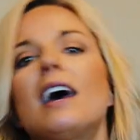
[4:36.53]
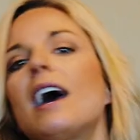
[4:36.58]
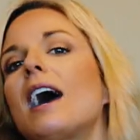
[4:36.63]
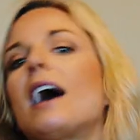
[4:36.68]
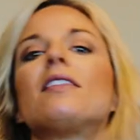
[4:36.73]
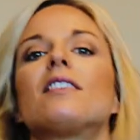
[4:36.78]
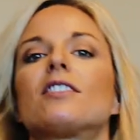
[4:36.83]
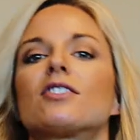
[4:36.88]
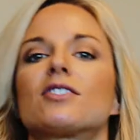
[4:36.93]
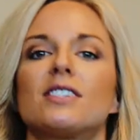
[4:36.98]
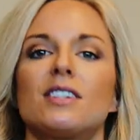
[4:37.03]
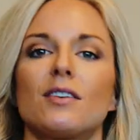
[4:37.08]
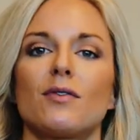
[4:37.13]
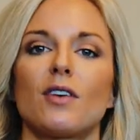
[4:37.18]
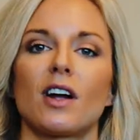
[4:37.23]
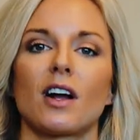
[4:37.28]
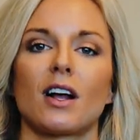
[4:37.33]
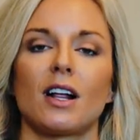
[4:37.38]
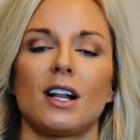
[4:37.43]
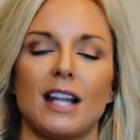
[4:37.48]
and there's
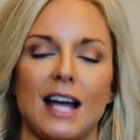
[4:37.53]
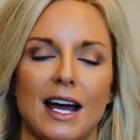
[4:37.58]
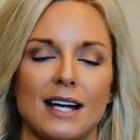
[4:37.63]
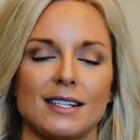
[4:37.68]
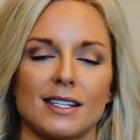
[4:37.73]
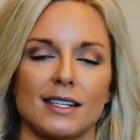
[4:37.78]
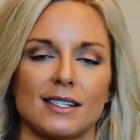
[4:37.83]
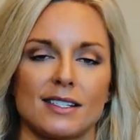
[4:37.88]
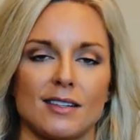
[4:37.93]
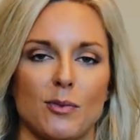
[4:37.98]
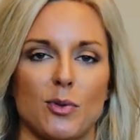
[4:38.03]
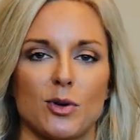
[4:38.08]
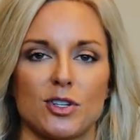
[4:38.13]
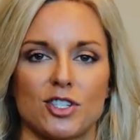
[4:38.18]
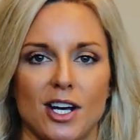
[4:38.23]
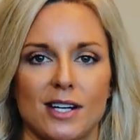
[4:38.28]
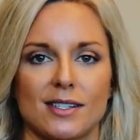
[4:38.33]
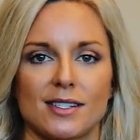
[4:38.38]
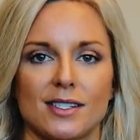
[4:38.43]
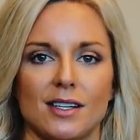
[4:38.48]
different classes of
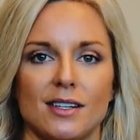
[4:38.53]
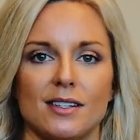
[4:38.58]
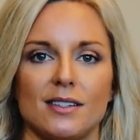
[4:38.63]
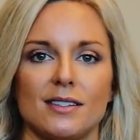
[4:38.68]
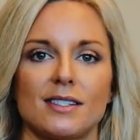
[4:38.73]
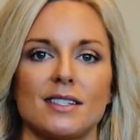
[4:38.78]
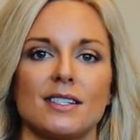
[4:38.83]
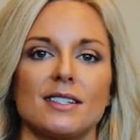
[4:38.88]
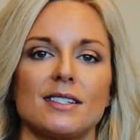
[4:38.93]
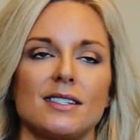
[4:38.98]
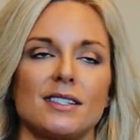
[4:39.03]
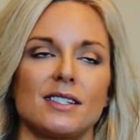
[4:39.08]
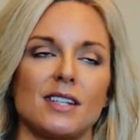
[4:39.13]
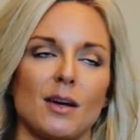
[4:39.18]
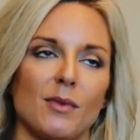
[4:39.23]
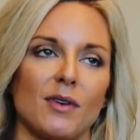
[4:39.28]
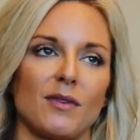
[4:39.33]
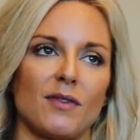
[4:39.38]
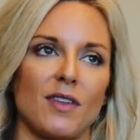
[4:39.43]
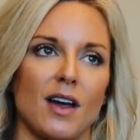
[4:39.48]
progestins.
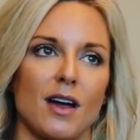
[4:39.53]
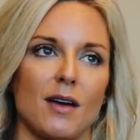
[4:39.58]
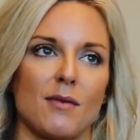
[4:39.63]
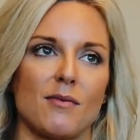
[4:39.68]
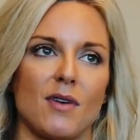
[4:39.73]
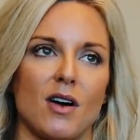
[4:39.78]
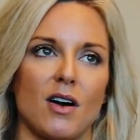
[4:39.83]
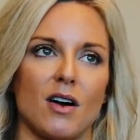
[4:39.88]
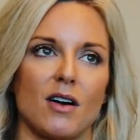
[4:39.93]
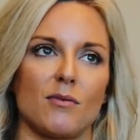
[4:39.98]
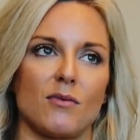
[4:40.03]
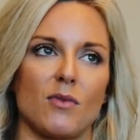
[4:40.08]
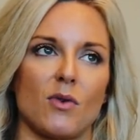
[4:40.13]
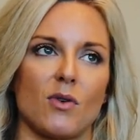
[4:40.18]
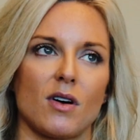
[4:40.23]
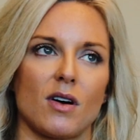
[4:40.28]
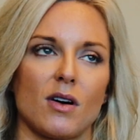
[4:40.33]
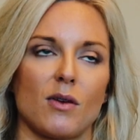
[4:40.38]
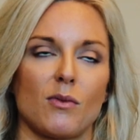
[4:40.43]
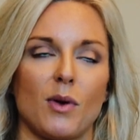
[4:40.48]
Some of them are
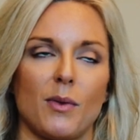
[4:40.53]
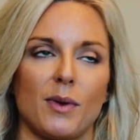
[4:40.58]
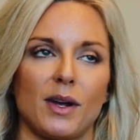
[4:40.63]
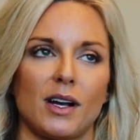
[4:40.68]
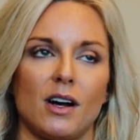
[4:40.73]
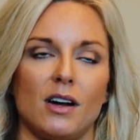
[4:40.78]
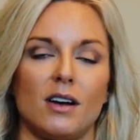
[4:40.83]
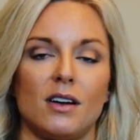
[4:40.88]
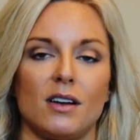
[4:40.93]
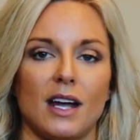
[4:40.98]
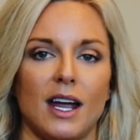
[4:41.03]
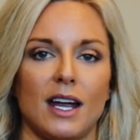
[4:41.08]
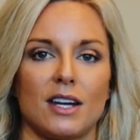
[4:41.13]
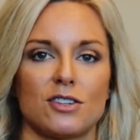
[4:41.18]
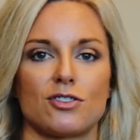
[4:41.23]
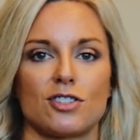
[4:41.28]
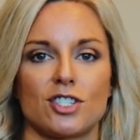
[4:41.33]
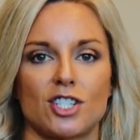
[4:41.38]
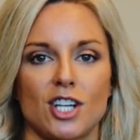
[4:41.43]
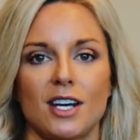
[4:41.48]
more what we call
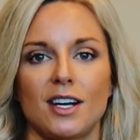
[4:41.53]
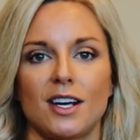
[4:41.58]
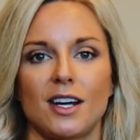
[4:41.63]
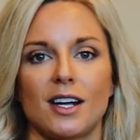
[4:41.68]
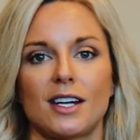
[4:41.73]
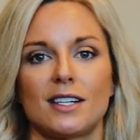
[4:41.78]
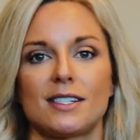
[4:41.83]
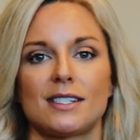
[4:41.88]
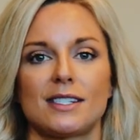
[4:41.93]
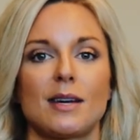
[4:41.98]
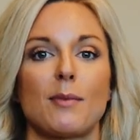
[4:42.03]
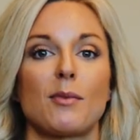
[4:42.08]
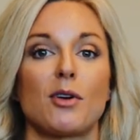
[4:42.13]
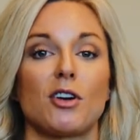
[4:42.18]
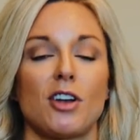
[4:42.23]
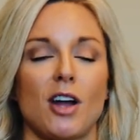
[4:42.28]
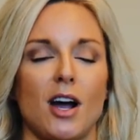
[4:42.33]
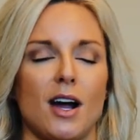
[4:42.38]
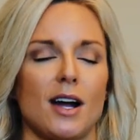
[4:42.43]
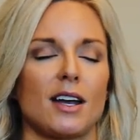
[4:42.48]
androgenic and some are
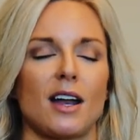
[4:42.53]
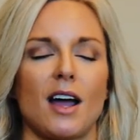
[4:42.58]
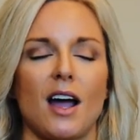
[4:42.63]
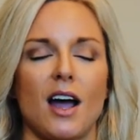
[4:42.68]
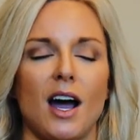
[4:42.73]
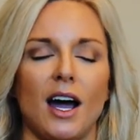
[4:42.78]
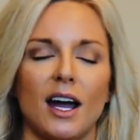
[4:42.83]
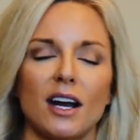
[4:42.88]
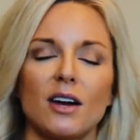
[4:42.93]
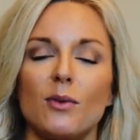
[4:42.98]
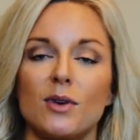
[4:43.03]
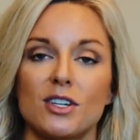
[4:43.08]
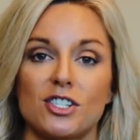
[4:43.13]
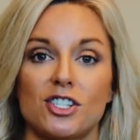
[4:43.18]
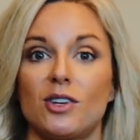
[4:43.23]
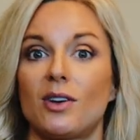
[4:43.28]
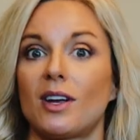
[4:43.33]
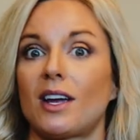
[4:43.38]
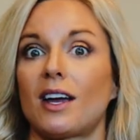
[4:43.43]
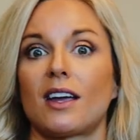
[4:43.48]
not. I don't want
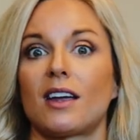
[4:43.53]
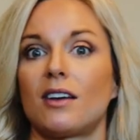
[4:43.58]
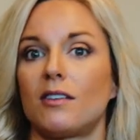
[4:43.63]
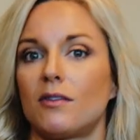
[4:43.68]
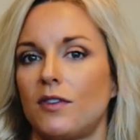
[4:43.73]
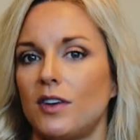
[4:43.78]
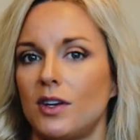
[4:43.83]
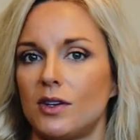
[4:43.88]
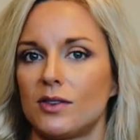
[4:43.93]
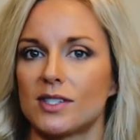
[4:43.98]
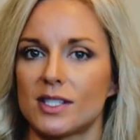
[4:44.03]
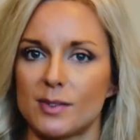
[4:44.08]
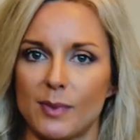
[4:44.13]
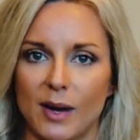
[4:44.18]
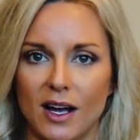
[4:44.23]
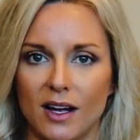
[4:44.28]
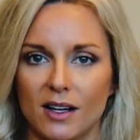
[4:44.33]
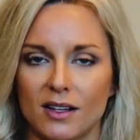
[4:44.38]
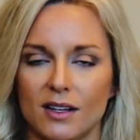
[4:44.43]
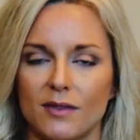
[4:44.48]
you to get confused
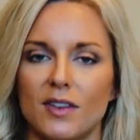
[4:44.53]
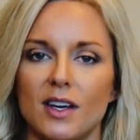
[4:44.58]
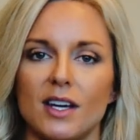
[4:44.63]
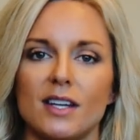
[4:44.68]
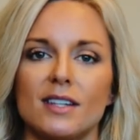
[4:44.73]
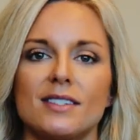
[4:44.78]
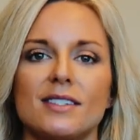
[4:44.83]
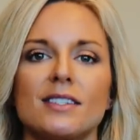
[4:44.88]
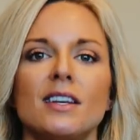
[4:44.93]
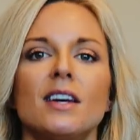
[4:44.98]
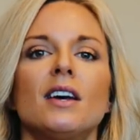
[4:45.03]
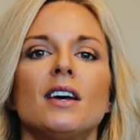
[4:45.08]
by all of this.